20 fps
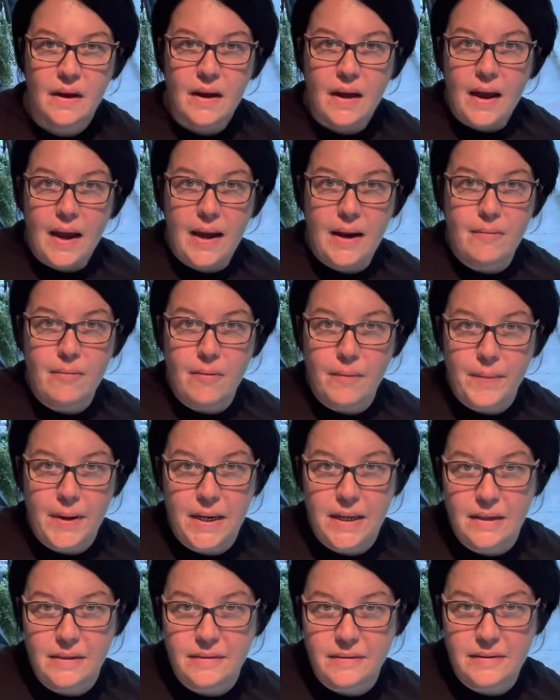Hey
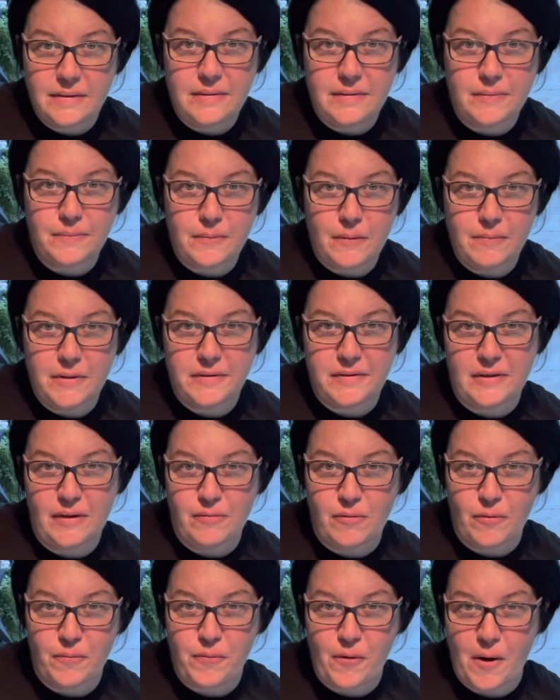everybody, it's Lisa from the
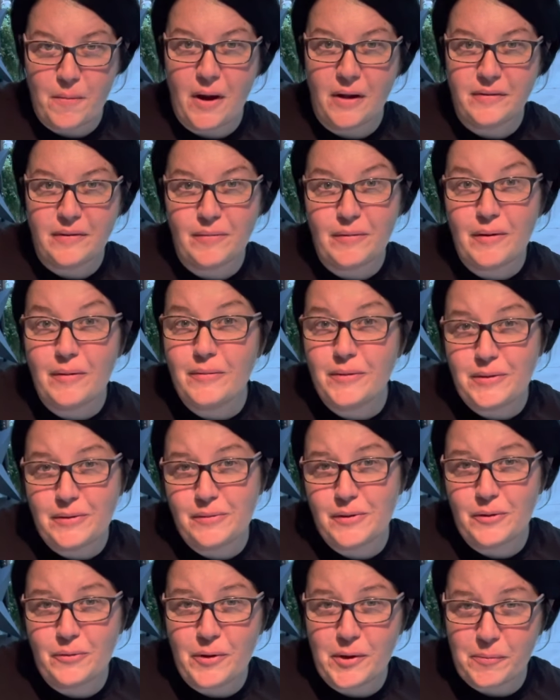Silver Farmhouse. I'm coming to you
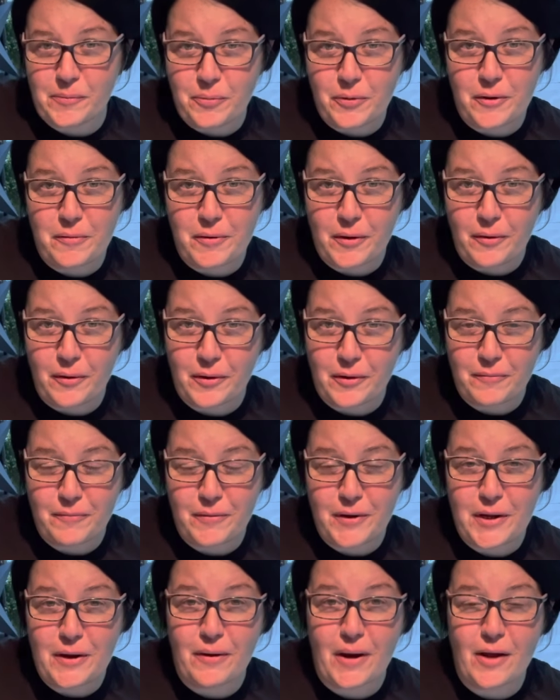with a quick pre-recorded
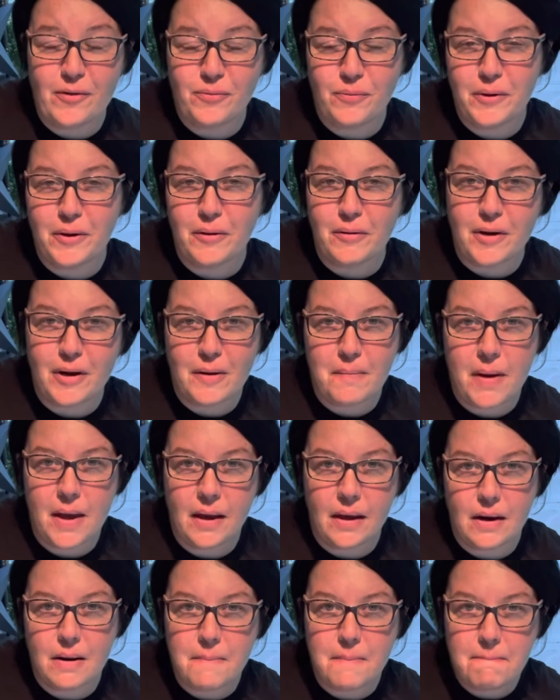video, guys. We are going to
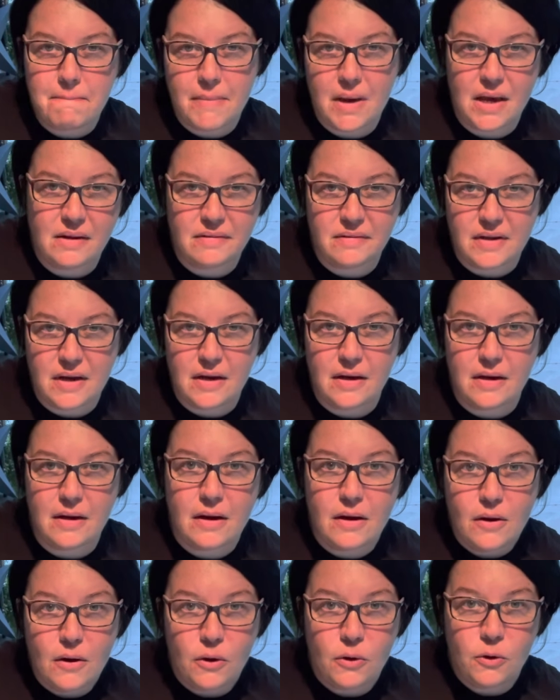make an
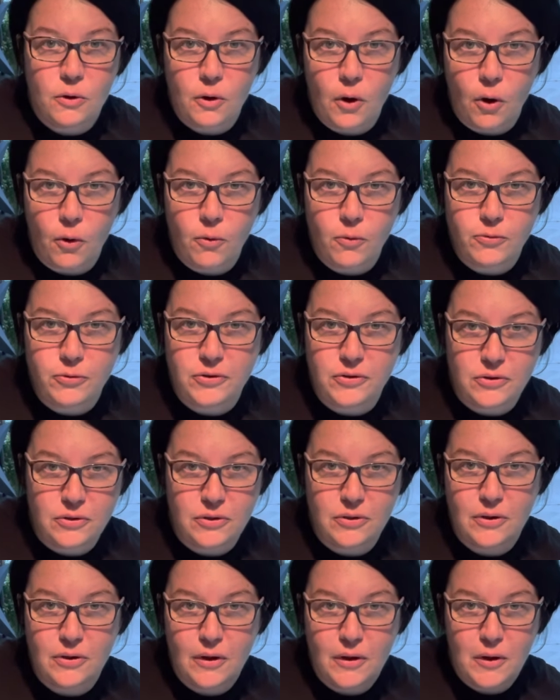amazing
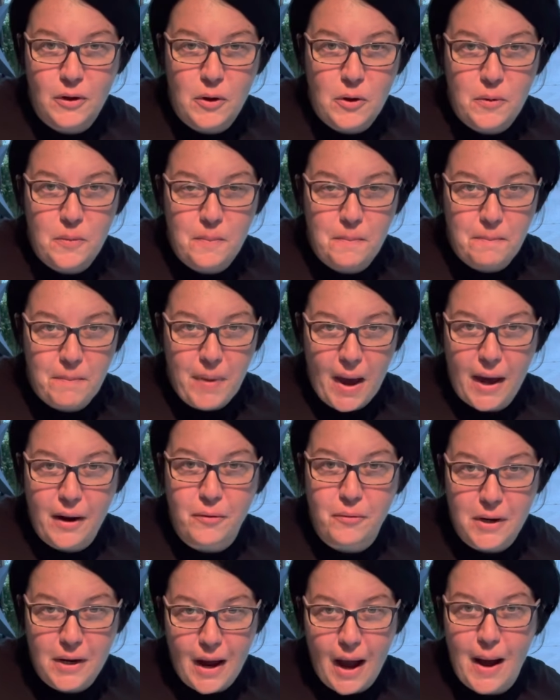ghost
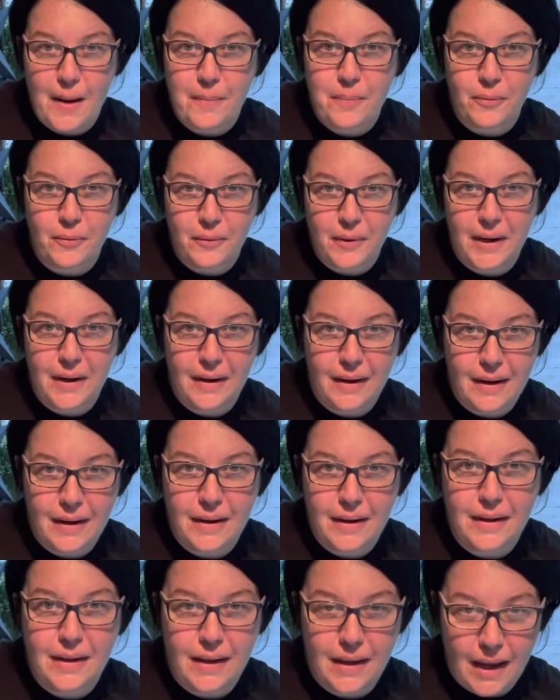battery
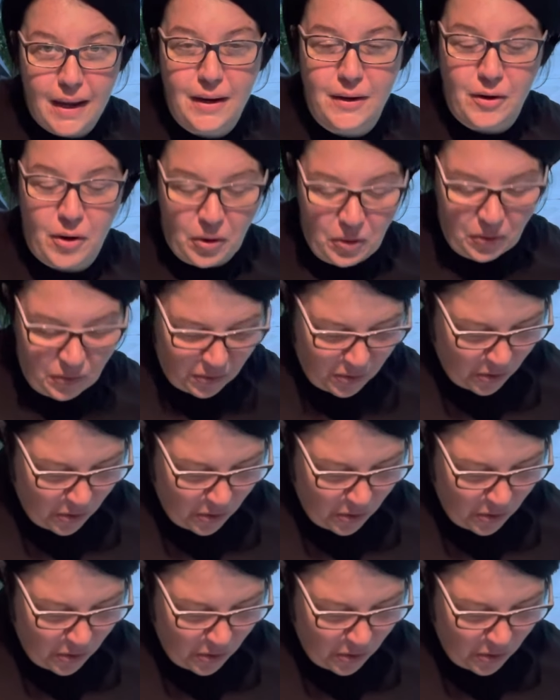operated candle.